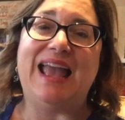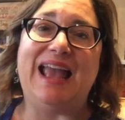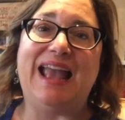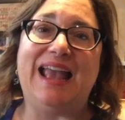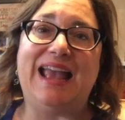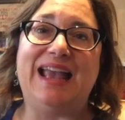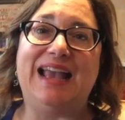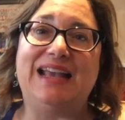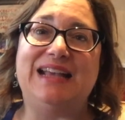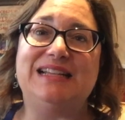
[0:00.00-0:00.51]

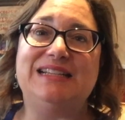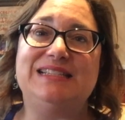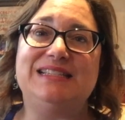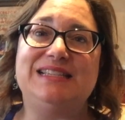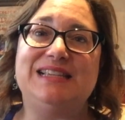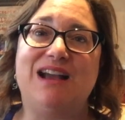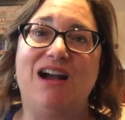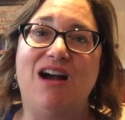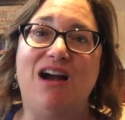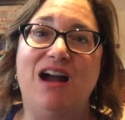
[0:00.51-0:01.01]

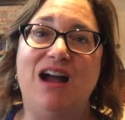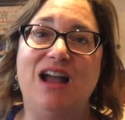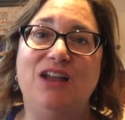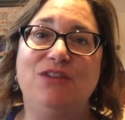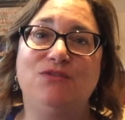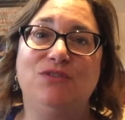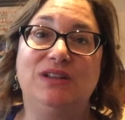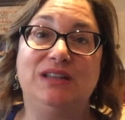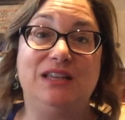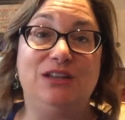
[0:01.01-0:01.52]
And I
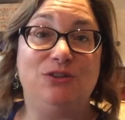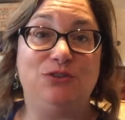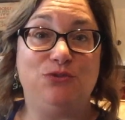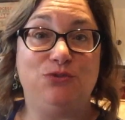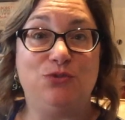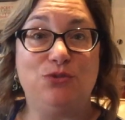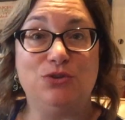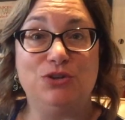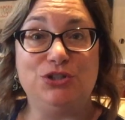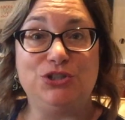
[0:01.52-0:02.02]
really look
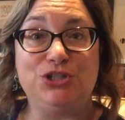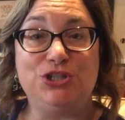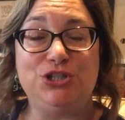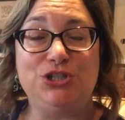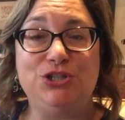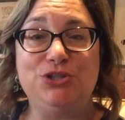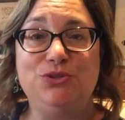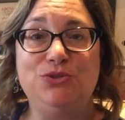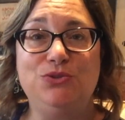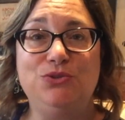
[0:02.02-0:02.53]
forward
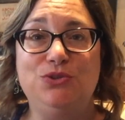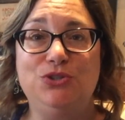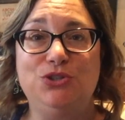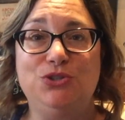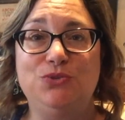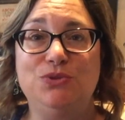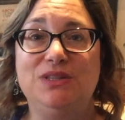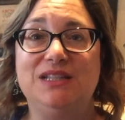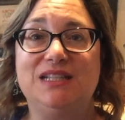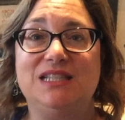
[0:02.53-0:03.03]
to
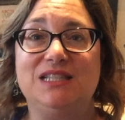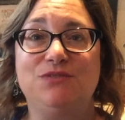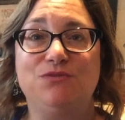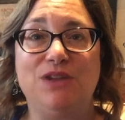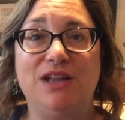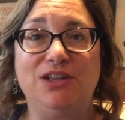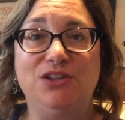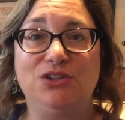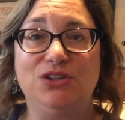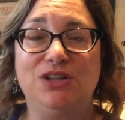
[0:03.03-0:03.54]
doing this
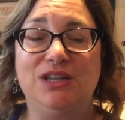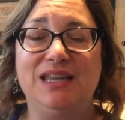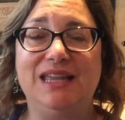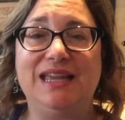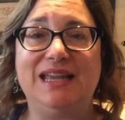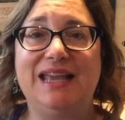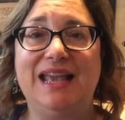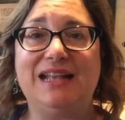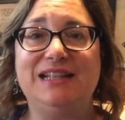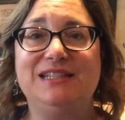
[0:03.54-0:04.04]
regularly
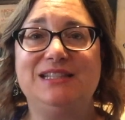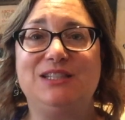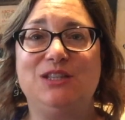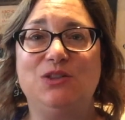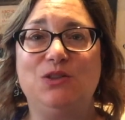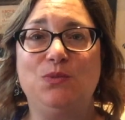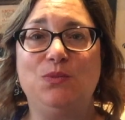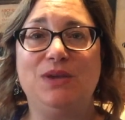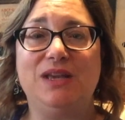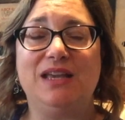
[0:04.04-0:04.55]
again so
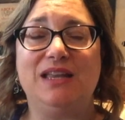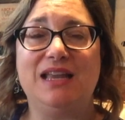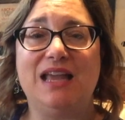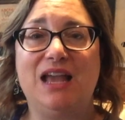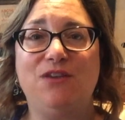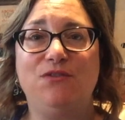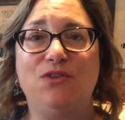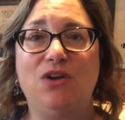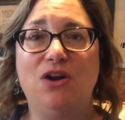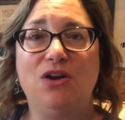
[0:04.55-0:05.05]
that we can
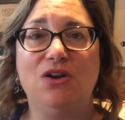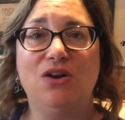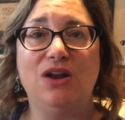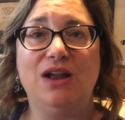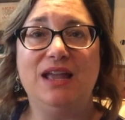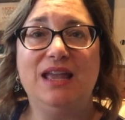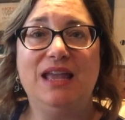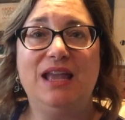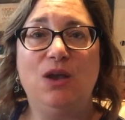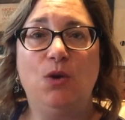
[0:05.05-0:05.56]
have our
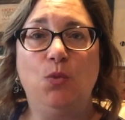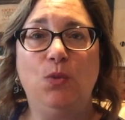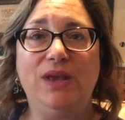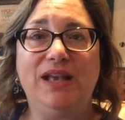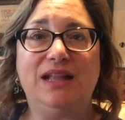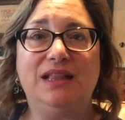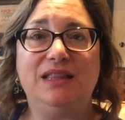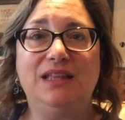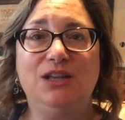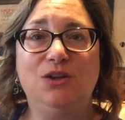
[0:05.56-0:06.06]

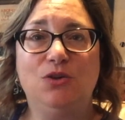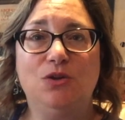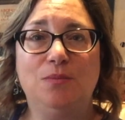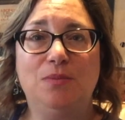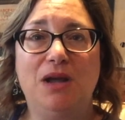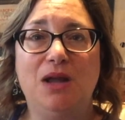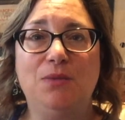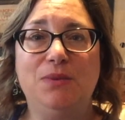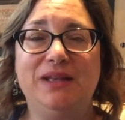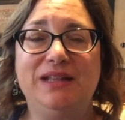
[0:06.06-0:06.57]
weekly or
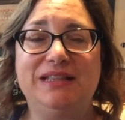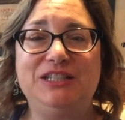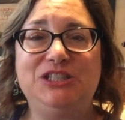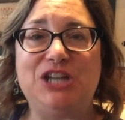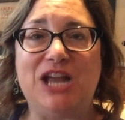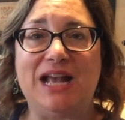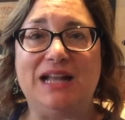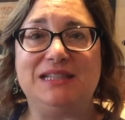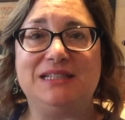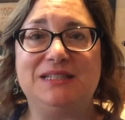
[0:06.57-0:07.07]
bi-weekly
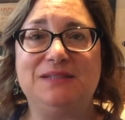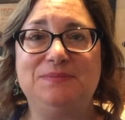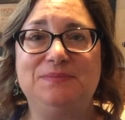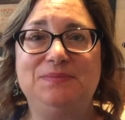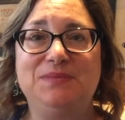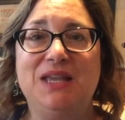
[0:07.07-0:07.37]
chats.